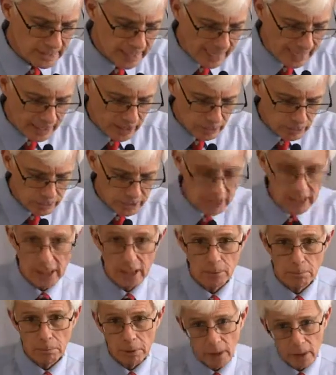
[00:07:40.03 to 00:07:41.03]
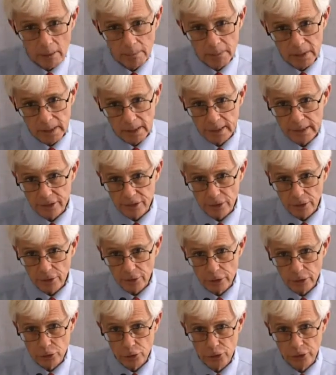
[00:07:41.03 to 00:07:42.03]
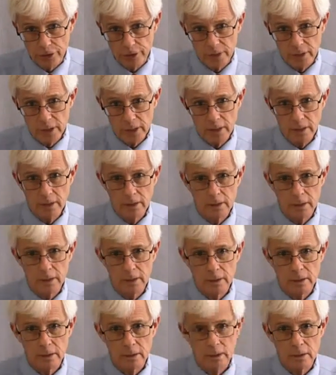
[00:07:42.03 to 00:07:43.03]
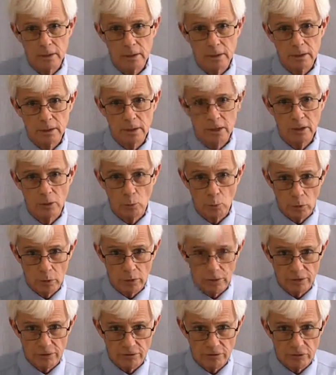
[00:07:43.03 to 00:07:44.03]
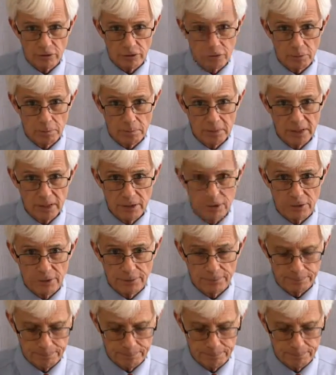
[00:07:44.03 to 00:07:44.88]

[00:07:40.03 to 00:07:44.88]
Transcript: out and public as a Christian in the world of 1 Peter.